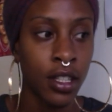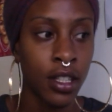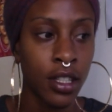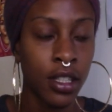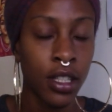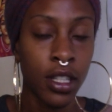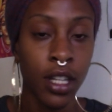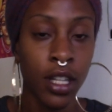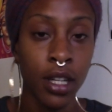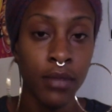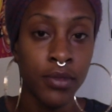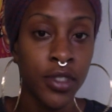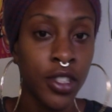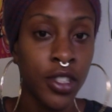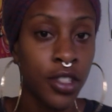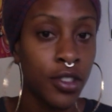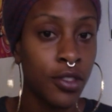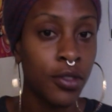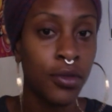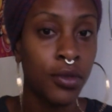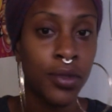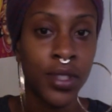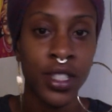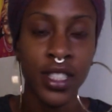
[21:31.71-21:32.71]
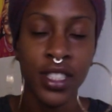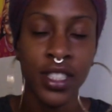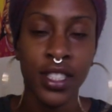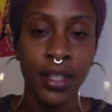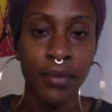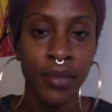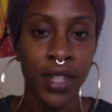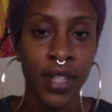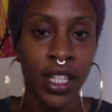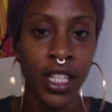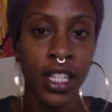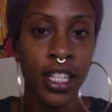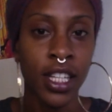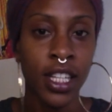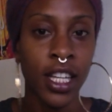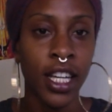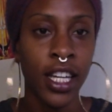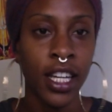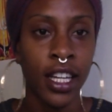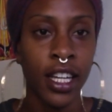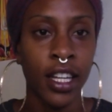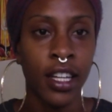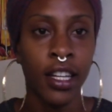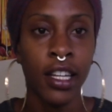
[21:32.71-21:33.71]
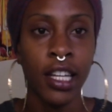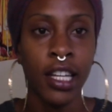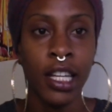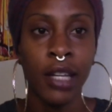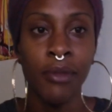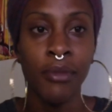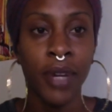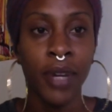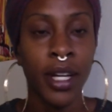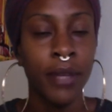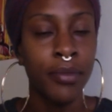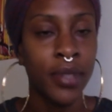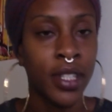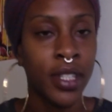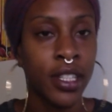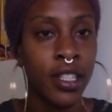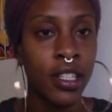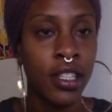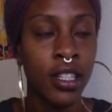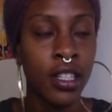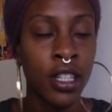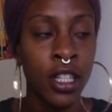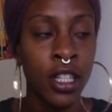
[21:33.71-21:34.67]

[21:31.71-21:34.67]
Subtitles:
come to you with something, and it might be,